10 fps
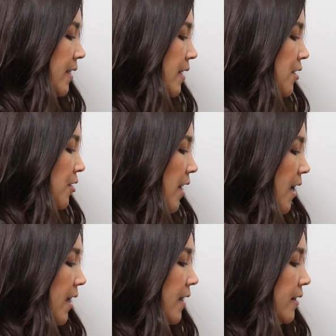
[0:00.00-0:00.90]
it in your
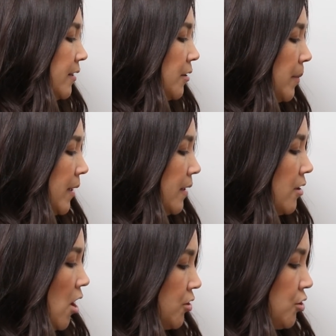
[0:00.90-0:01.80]
hand a little bit,
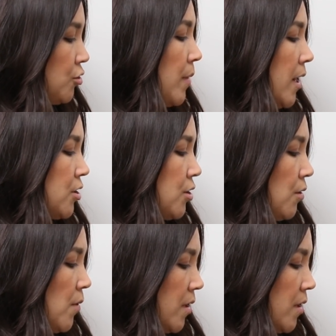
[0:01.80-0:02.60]
not too much. You don't